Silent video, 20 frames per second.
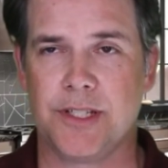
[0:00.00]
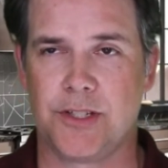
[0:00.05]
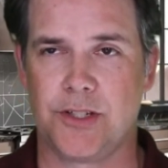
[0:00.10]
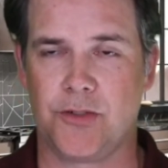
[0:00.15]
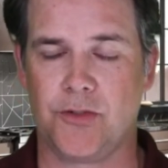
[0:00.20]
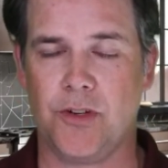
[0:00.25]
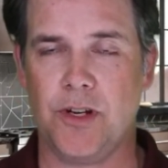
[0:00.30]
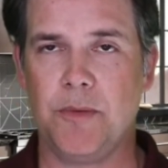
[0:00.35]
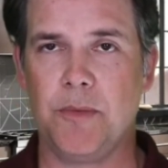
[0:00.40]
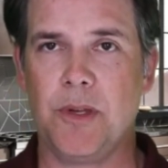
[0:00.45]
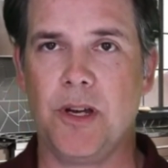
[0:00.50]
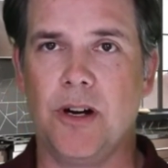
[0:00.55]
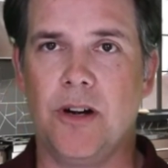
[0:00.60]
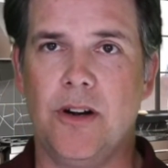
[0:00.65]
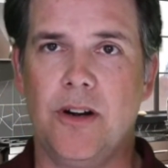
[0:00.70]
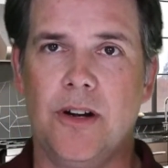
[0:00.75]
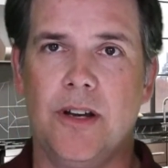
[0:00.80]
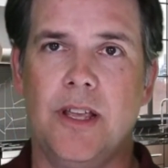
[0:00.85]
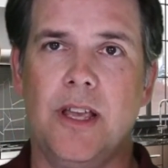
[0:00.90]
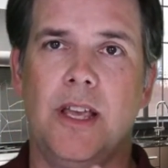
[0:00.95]

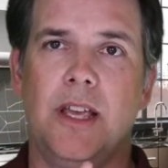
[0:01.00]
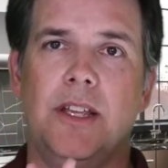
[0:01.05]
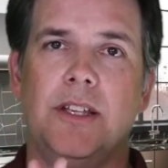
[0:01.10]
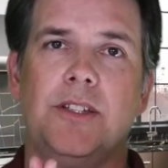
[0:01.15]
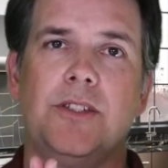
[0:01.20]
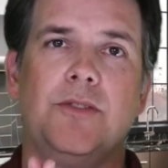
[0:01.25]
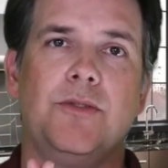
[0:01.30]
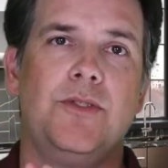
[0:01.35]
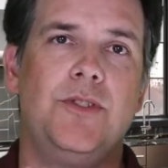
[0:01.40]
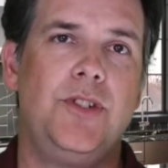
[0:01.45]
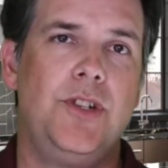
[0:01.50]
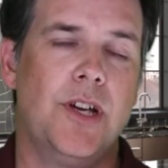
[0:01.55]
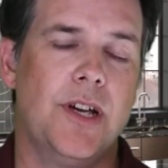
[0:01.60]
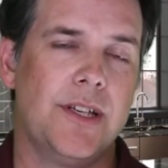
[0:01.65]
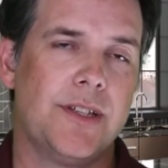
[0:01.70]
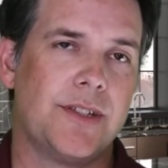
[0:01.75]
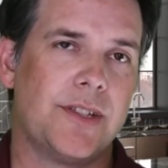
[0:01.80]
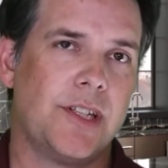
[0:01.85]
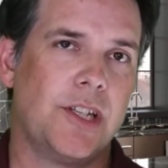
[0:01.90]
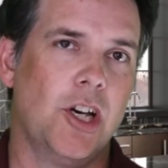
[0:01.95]
StreamYard to
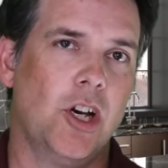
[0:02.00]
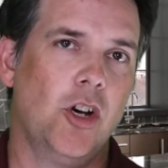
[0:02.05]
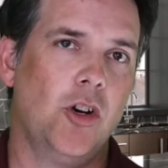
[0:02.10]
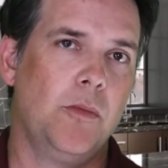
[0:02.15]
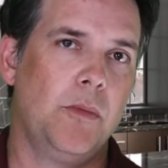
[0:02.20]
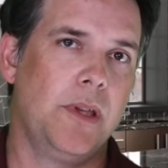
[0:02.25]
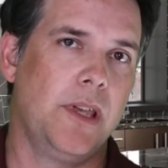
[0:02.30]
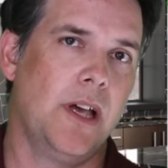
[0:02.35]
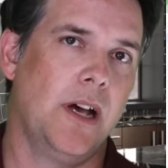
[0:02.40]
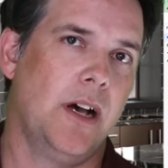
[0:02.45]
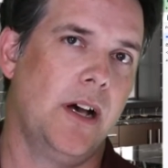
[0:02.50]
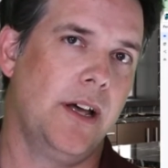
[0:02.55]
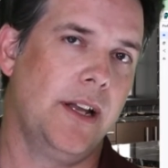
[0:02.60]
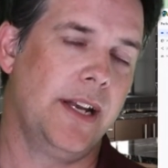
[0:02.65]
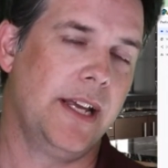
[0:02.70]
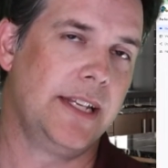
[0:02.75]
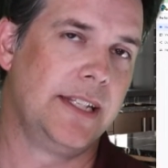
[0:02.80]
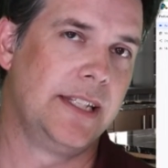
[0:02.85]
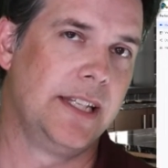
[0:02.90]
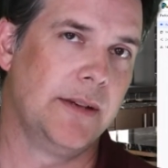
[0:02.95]
just go beyond
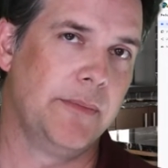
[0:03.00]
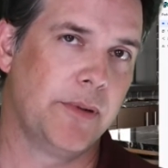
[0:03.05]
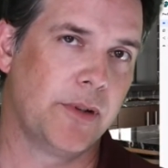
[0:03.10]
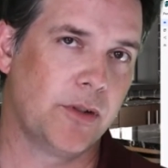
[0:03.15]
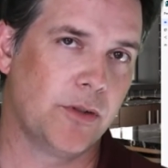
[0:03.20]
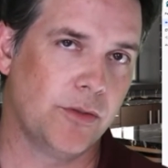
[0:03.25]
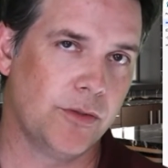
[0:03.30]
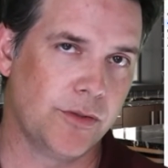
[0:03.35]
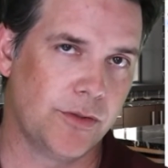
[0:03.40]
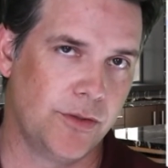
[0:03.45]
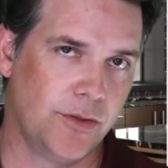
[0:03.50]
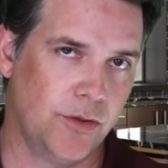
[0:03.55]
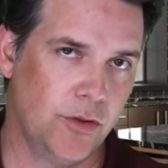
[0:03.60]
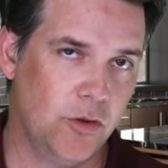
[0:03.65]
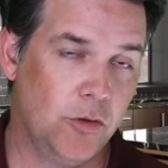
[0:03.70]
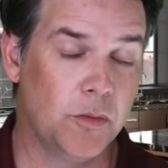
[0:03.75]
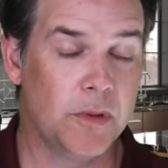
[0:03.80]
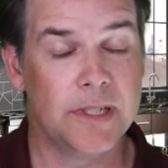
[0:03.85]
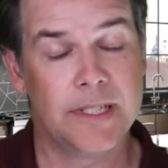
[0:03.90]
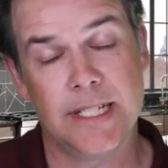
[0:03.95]
a typical
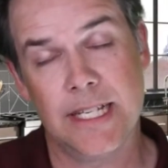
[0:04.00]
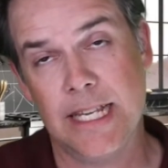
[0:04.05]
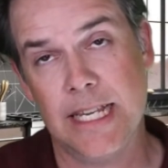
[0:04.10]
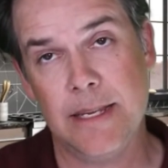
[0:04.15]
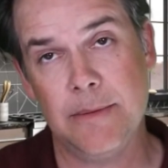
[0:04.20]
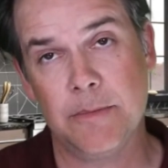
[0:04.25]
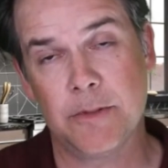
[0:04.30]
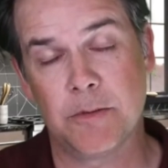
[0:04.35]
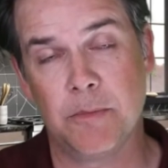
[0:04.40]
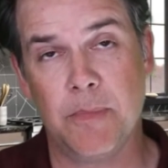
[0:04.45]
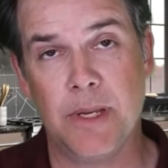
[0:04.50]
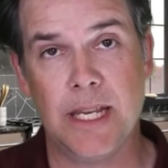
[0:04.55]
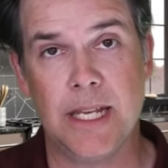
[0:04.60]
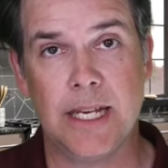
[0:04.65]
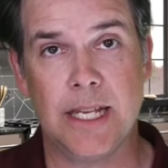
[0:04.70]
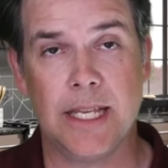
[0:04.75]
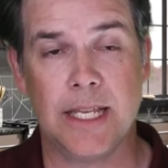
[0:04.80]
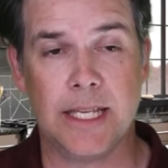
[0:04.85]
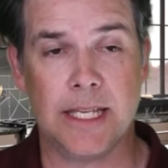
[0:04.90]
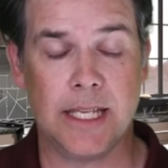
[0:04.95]
Zoom or Teams
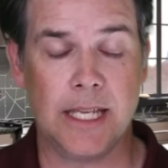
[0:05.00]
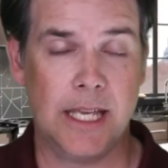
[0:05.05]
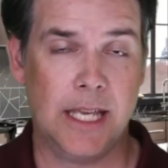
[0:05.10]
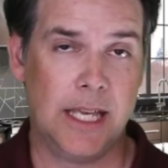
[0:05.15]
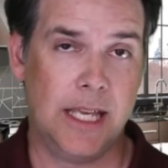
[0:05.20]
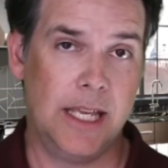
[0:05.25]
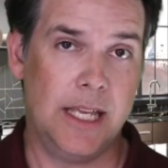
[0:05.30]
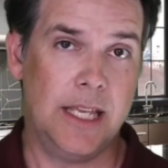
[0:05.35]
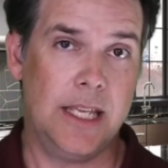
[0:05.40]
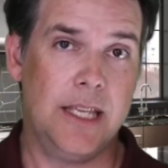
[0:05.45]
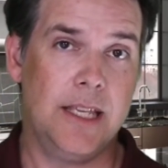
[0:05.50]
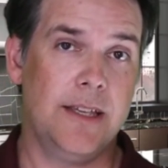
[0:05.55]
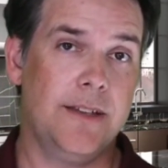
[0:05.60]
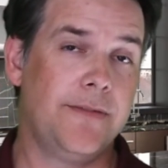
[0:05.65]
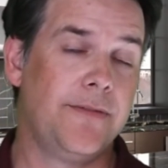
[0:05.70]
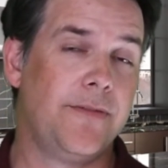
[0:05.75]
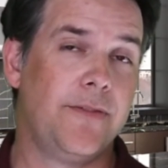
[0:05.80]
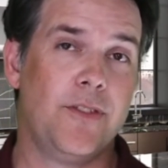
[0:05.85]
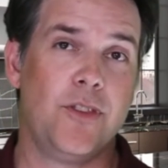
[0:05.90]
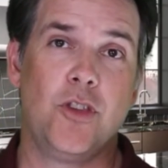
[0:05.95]
meeting
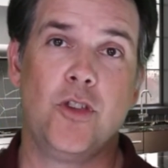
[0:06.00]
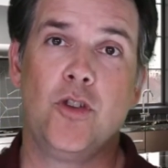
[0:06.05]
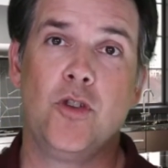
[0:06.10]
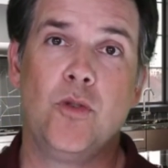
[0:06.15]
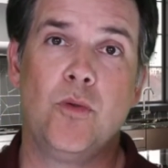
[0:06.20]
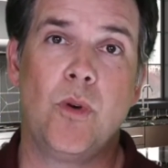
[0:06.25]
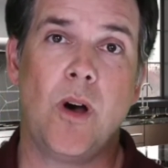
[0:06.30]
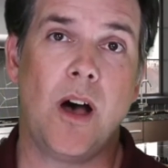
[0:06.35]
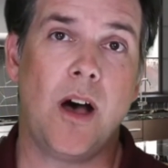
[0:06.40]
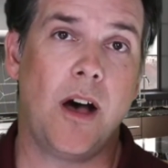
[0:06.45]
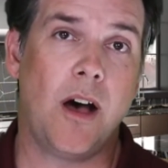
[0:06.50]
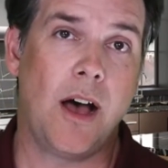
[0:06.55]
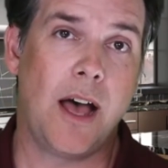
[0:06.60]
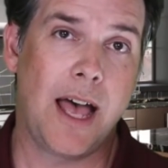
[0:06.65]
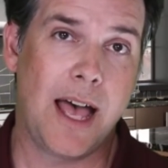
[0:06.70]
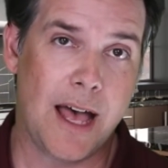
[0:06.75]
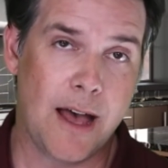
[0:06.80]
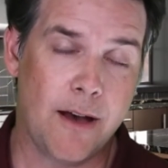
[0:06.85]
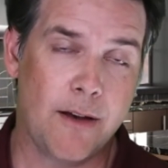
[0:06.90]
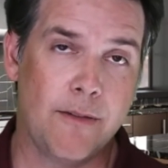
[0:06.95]
if you
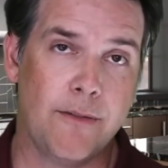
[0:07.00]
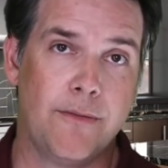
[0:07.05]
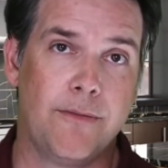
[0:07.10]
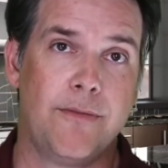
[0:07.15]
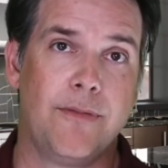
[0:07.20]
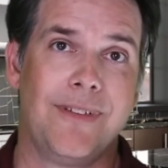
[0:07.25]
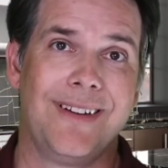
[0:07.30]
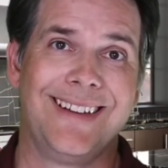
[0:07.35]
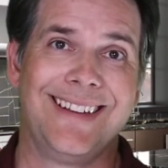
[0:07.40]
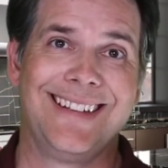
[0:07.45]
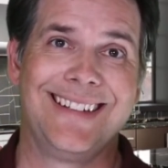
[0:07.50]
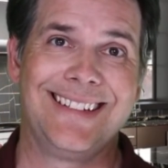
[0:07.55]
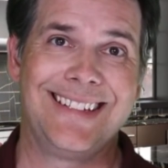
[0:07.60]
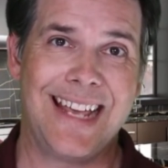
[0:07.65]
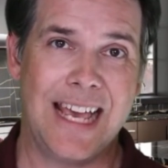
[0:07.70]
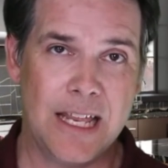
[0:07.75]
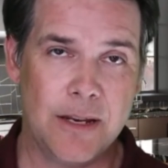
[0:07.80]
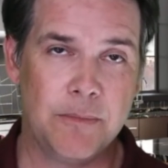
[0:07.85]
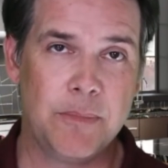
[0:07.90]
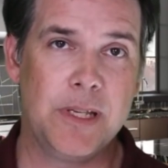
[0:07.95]
have
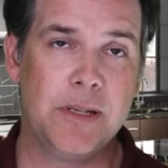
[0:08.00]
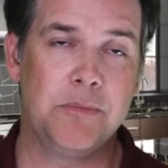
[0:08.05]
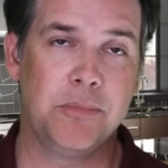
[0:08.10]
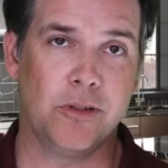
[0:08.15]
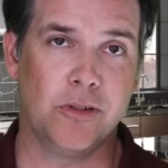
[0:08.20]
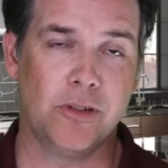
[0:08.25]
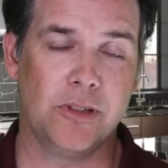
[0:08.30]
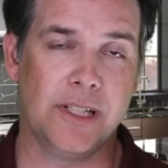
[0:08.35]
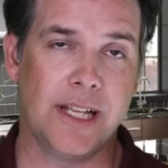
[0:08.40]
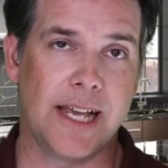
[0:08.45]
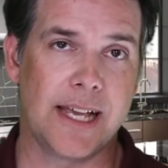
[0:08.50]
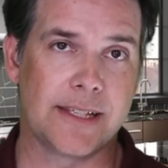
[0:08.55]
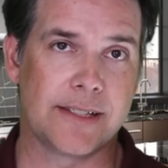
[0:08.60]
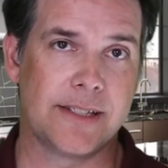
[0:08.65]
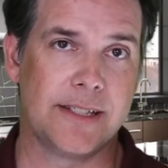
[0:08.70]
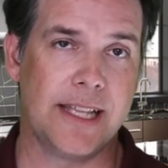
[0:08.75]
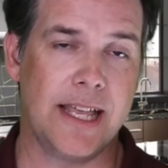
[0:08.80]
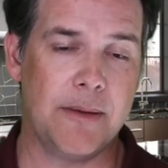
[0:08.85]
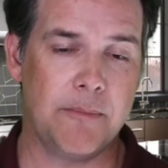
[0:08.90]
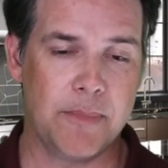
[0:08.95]
10 people or less,
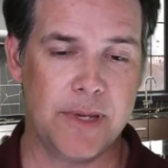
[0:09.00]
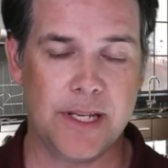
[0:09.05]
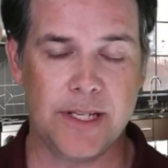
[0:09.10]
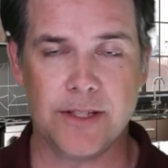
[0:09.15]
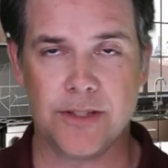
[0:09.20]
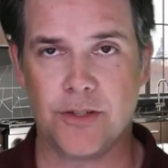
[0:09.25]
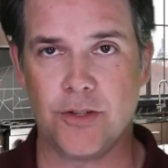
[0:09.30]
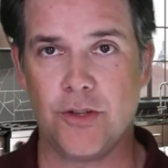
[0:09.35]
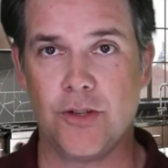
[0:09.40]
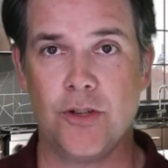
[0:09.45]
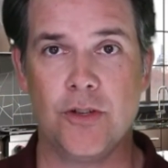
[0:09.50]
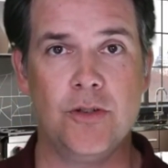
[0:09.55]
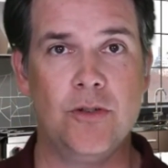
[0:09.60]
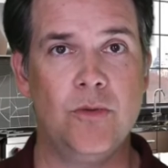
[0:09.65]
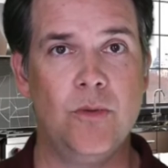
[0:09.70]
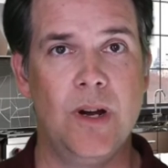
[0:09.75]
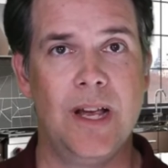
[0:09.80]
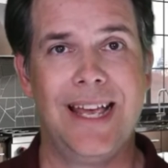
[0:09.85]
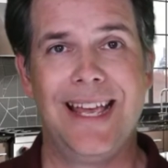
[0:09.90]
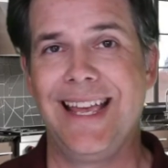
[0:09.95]
and that means
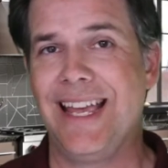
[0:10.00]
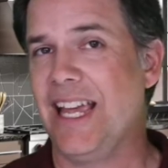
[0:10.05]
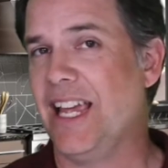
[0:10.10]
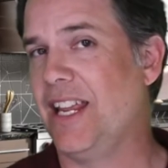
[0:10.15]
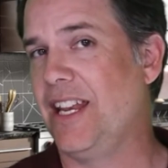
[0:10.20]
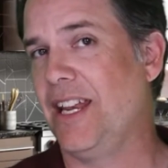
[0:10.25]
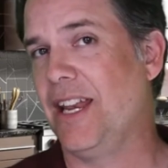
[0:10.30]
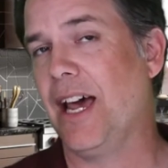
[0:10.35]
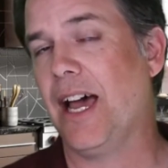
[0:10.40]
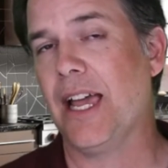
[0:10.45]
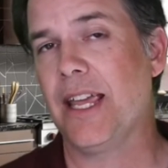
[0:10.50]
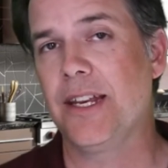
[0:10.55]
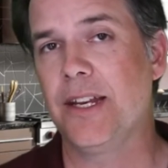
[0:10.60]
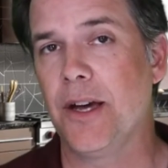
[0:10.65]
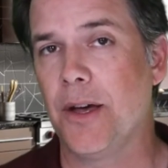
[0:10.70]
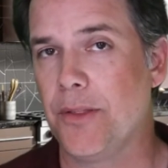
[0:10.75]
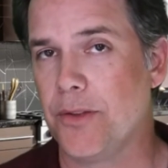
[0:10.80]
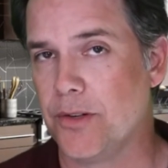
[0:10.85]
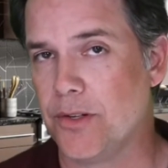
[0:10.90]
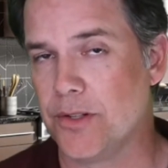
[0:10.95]
you and nine
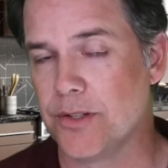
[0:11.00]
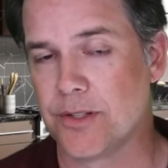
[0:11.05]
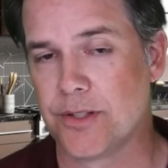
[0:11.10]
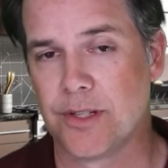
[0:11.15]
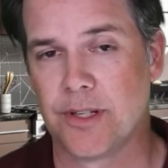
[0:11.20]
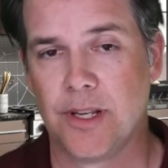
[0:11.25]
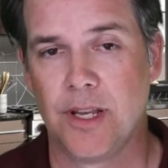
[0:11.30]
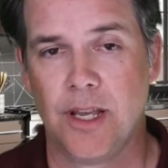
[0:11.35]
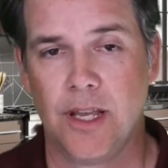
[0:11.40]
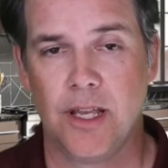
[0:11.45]
others,